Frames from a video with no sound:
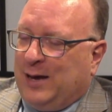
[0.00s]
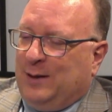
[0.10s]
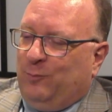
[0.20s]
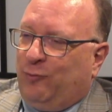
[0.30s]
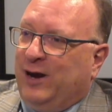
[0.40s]

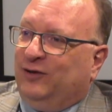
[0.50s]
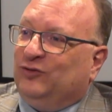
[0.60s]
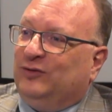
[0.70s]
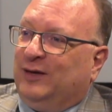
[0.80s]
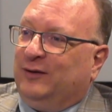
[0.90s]

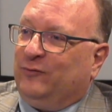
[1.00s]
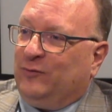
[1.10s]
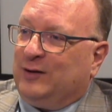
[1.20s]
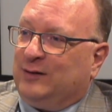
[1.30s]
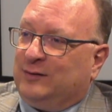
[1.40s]
embrace?
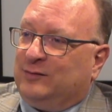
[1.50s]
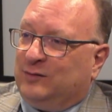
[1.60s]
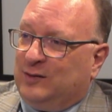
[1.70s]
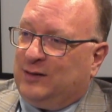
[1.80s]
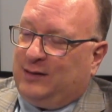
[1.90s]

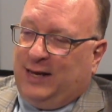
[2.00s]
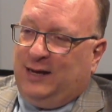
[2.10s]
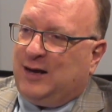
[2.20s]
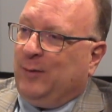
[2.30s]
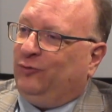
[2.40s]

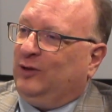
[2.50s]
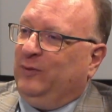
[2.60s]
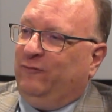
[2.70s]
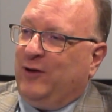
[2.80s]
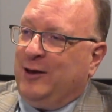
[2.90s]
E-commerce can
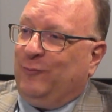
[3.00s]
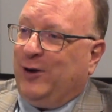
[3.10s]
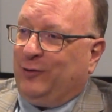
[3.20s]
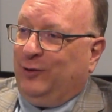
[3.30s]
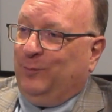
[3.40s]
be
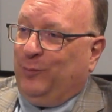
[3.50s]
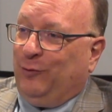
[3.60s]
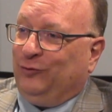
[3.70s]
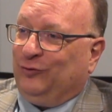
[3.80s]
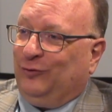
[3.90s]
rather
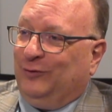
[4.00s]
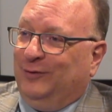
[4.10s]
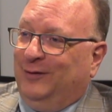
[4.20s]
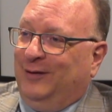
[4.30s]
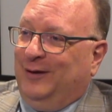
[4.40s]
impersonal,
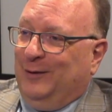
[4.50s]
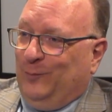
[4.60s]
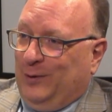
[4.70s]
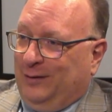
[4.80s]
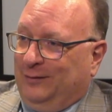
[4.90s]

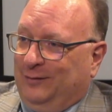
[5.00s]
but